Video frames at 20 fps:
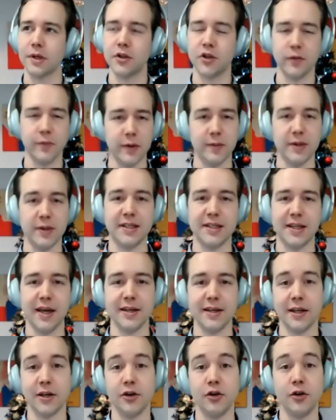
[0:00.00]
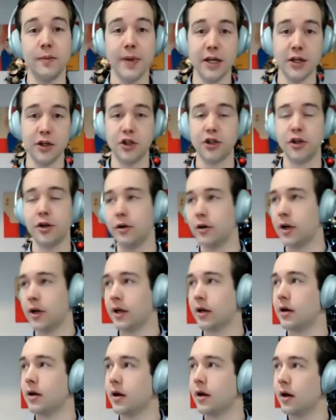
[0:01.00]
stupid mistakes, like you mentioned,
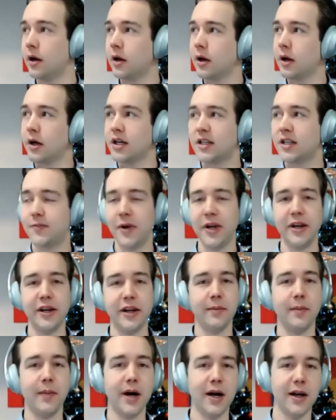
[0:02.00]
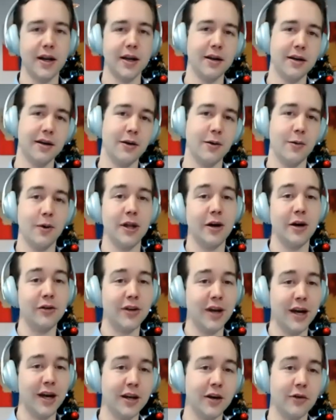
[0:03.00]
like uh, spending money without
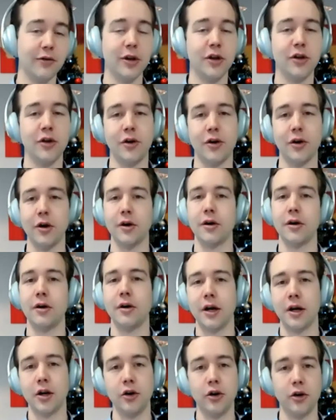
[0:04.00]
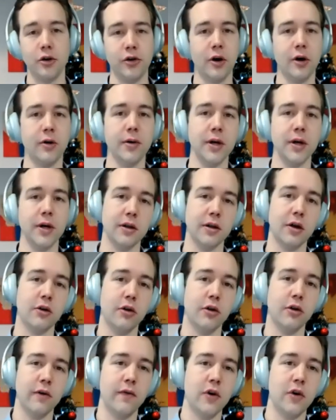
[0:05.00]
getting a return, like not knowing the
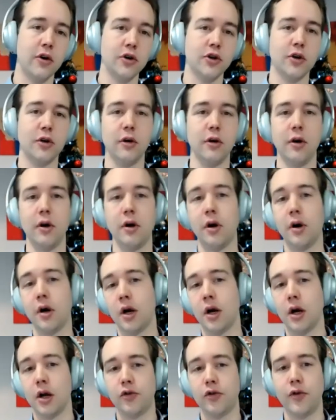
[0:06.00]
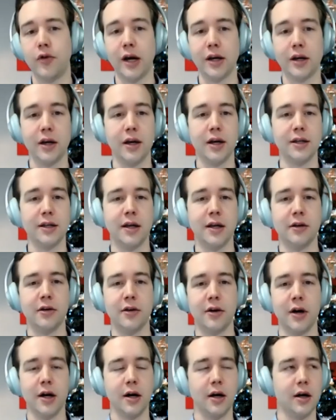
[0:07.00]
conversion, tracking,
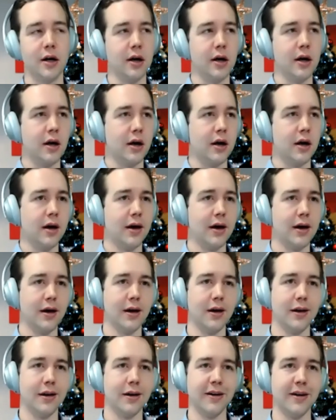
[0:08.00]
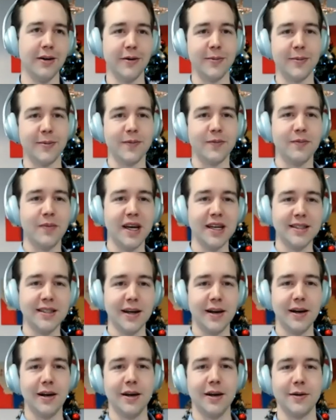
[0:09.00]
etc. And uh,
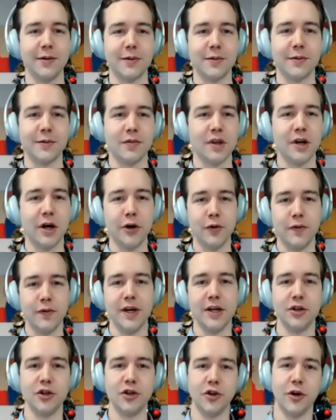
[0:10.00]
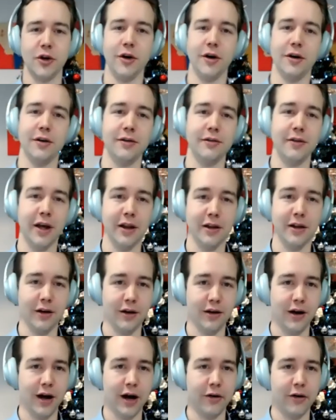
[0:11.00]
basically, how do we ensure that
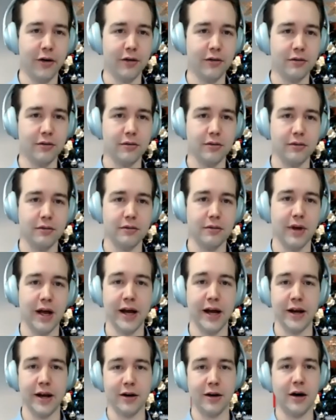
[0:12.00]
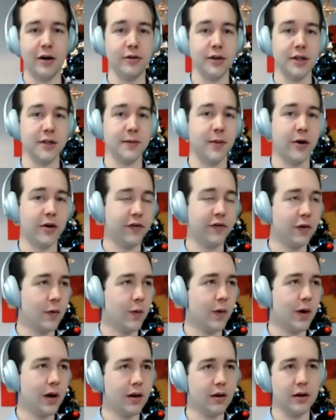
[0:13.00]
our ad account is performing
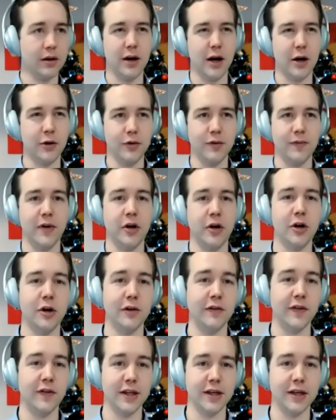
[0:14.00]
well and how do we even know if